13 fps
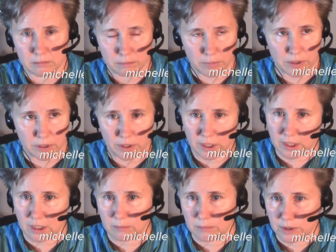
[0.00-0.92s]
but their
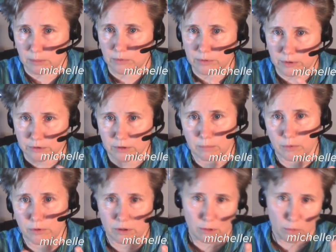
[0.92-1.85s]
income doubled or
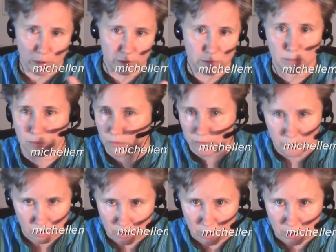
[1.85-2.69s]
tripled or quadrupled.